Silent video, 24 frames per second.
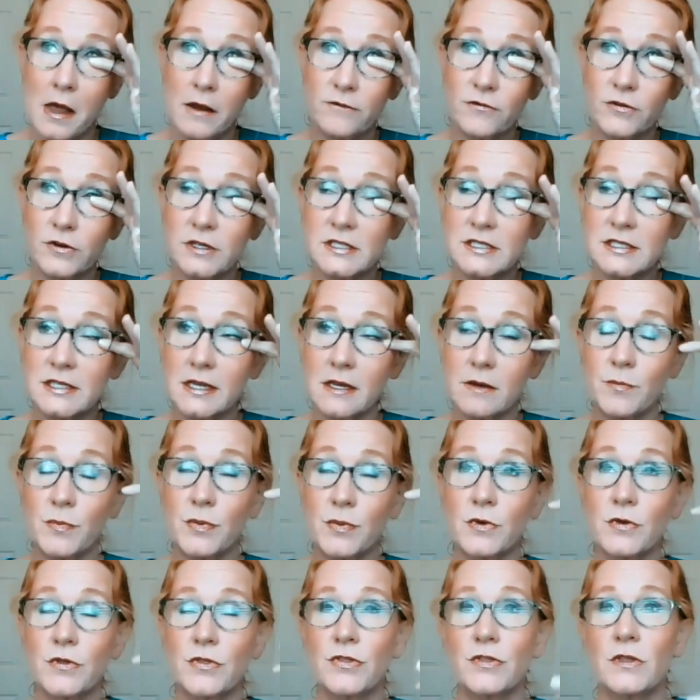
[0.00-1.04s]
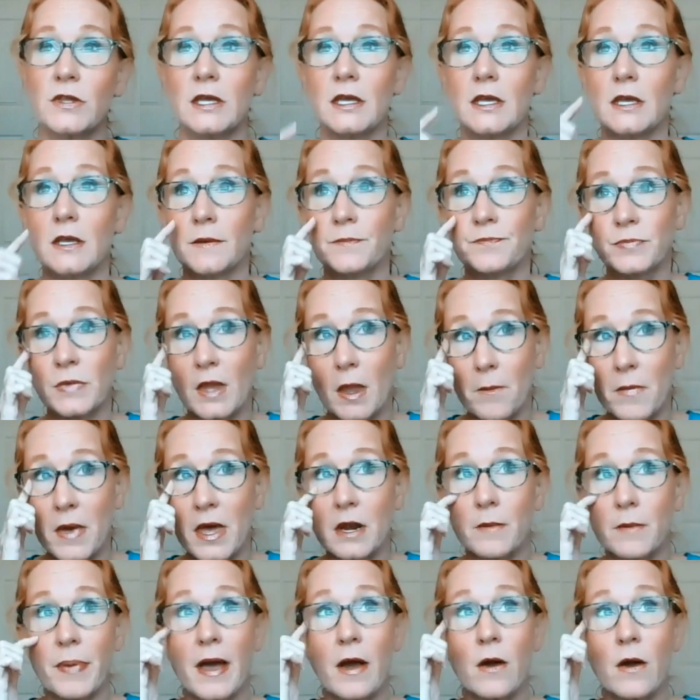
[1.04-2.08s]
For example, the
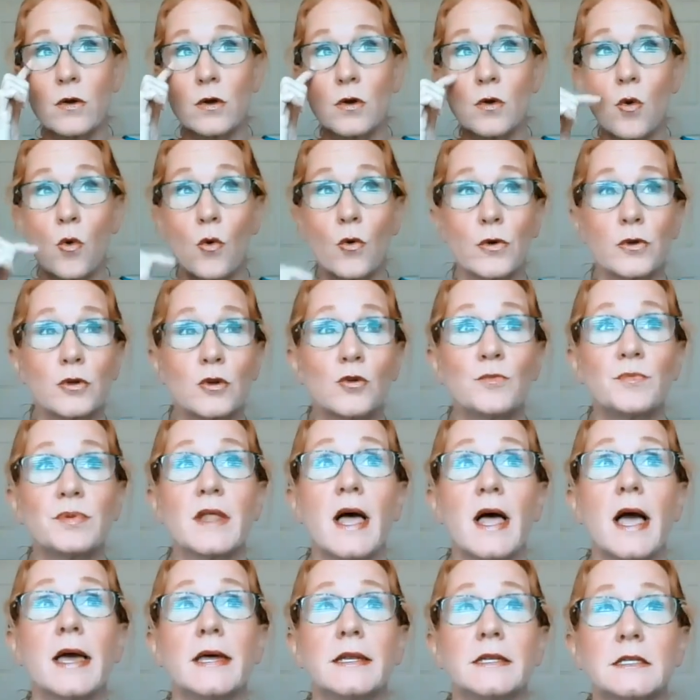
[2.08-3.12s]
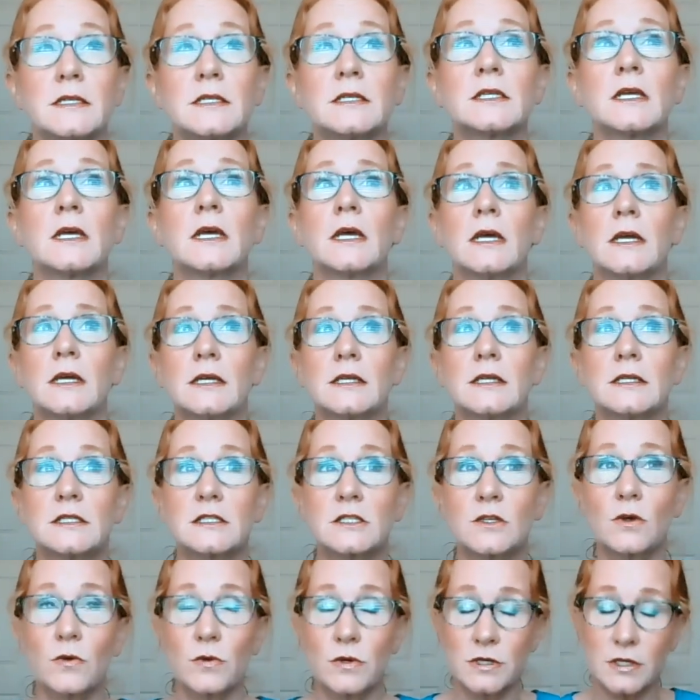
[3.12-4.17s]
MetaPower oil blend.
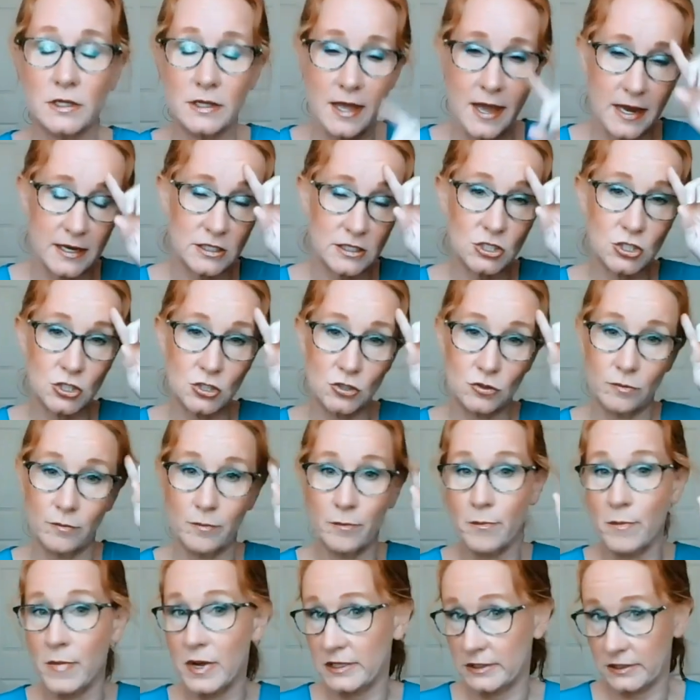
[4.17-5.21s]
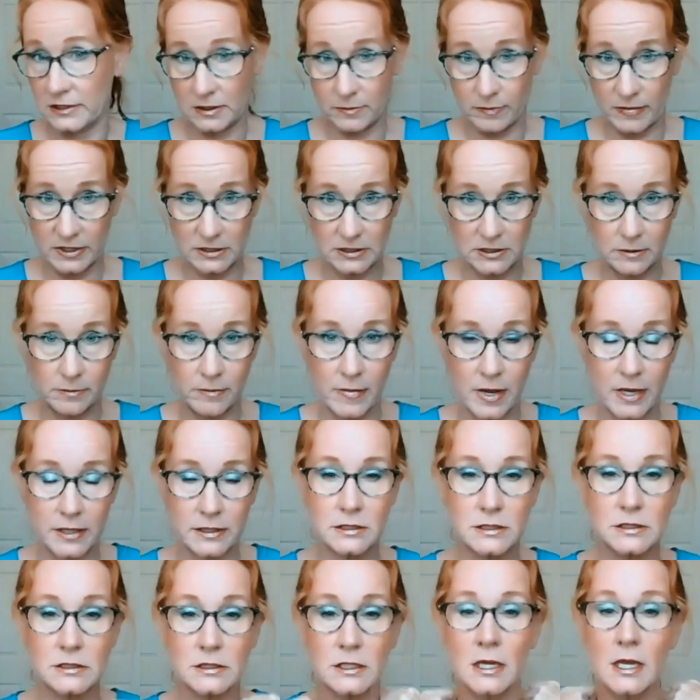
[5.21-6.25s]
It's going to last you months and months and
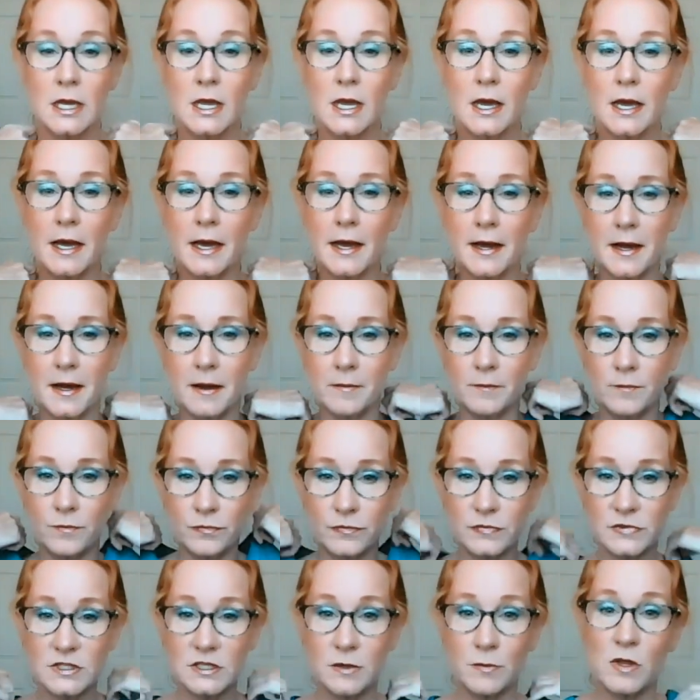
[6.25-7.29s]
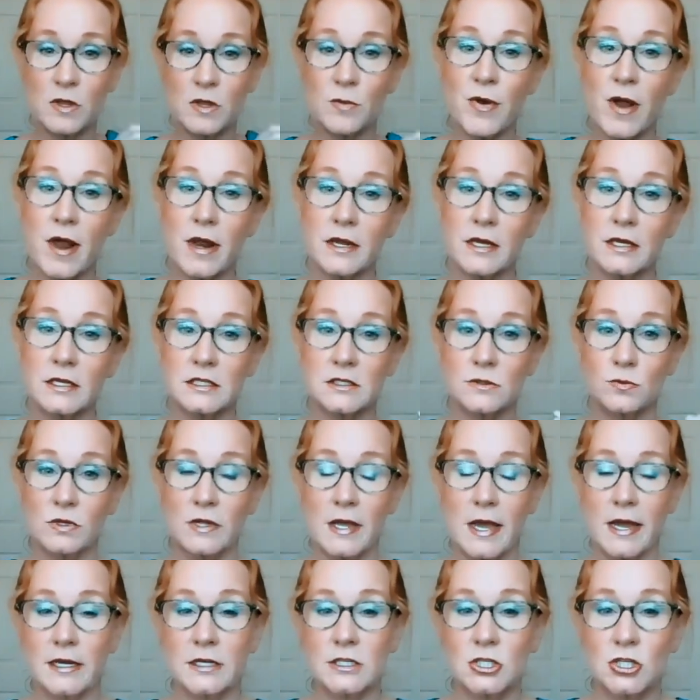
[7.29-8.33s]
months. Um, some of the products
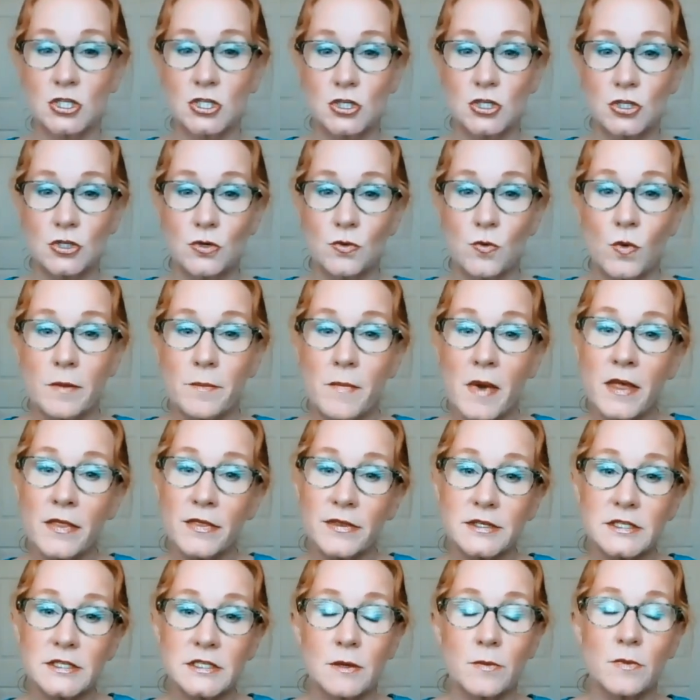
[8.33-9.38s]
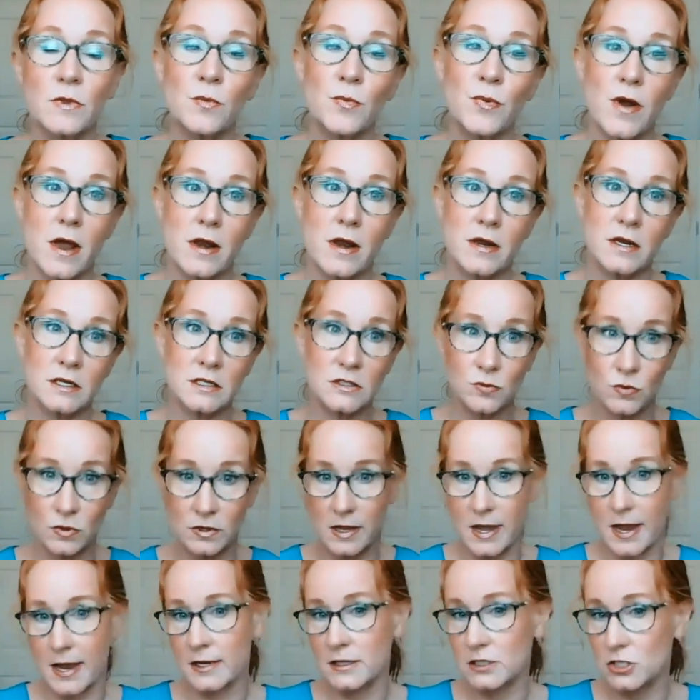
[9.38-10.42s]
will last you one month, some of the products will
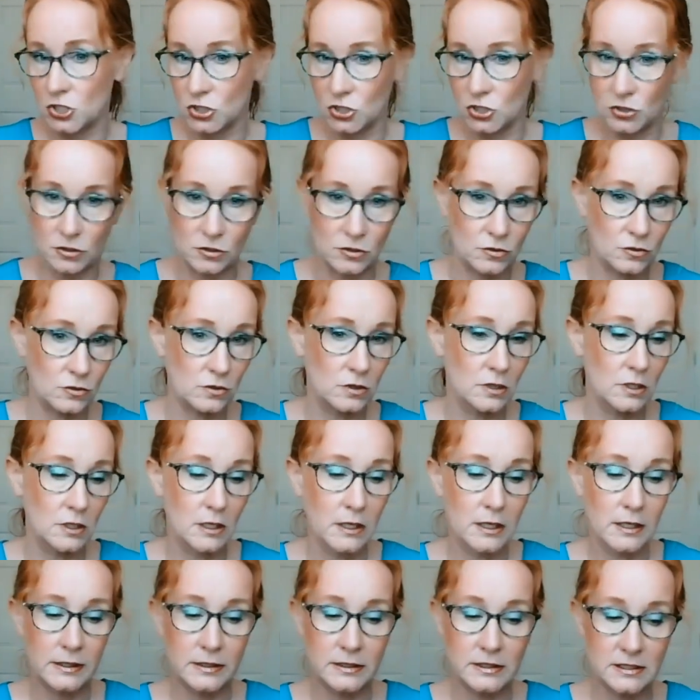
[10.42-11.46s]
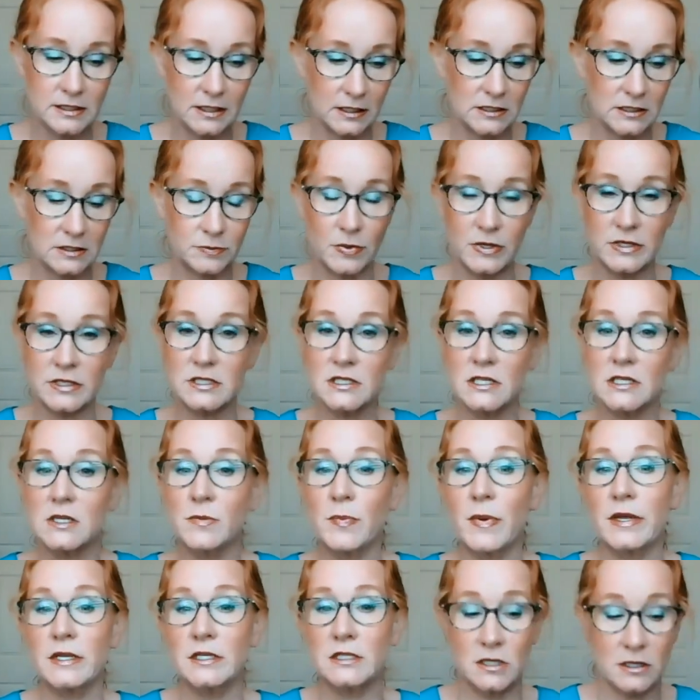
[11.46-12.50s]
last you six months. It
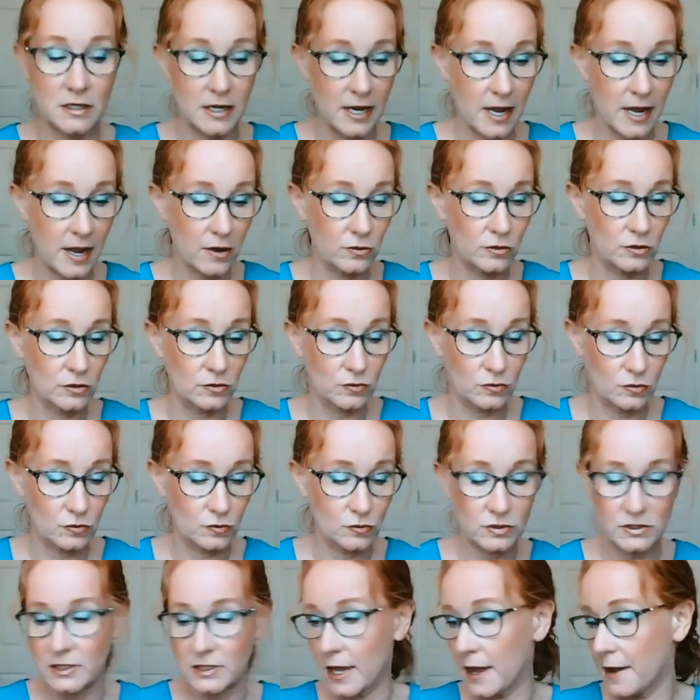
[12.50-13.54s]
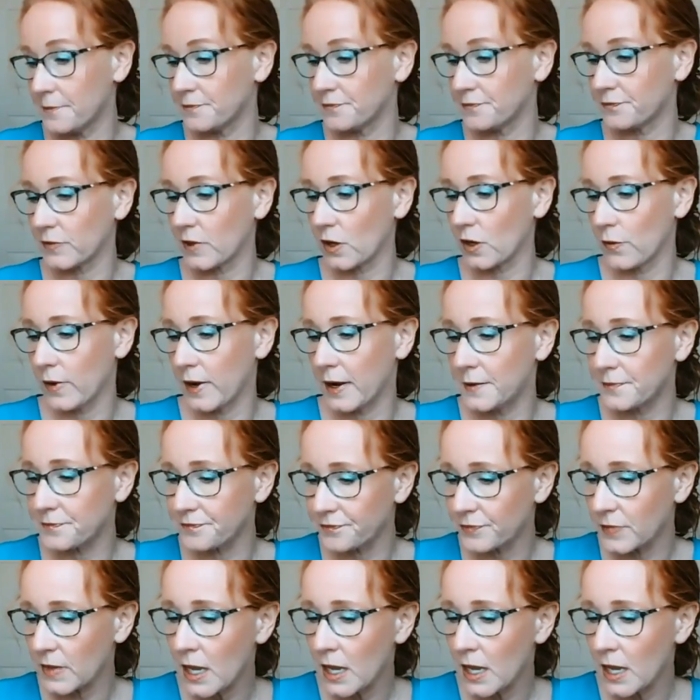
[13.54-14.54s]
depends on how you use them, right?